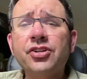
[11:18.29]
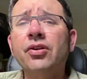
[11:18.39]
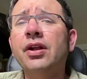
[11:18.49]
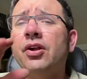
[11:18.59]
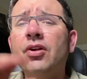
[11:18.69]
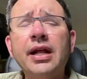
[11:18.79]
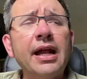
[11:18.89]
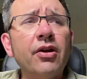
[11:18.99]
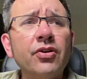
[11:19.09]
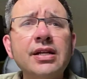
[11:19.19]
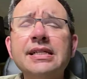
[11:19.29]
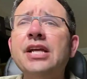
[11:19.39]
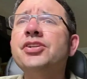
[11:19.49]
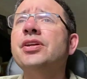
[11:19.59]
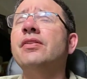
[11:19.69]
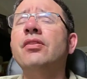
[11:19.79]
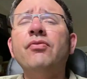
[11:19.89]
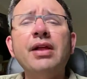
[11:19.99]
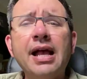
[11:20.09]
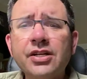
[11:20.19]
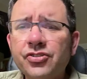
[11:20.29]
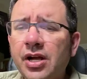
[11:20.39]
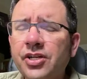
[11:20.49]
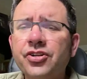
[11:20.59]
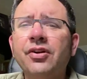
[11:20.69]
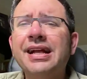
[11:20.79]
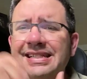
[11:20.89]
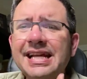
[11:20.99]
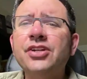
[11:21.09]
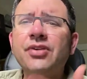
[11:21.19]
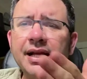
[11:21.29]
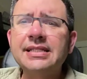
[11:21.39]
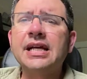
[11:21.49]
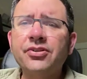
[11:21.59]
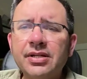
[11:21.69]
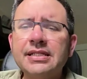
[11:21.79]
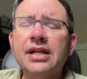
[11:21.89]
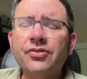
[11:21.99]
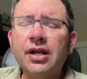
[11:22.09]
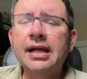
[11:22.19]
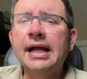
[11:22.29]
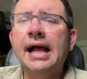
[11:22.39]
You're learning characterization, the 3-act structure, etc., etc., etc.